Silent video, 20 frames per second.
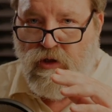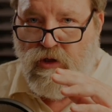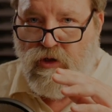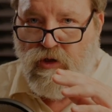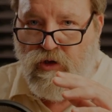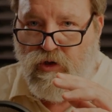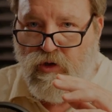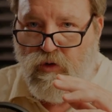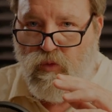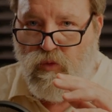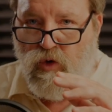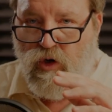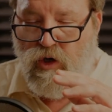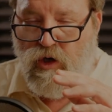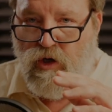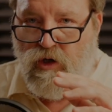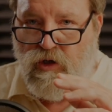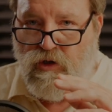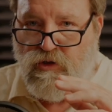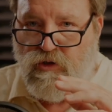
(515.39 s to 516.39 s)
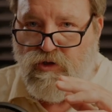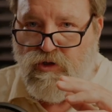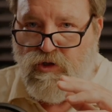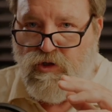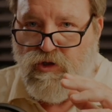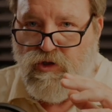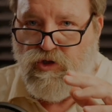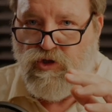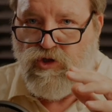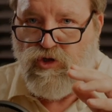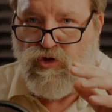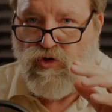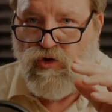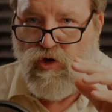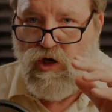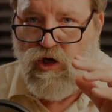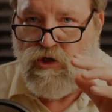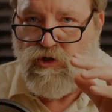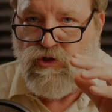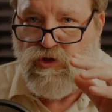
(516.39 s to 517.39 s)
your words,
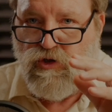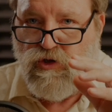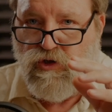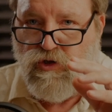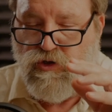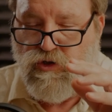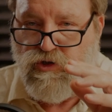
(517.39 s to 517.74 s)
structure your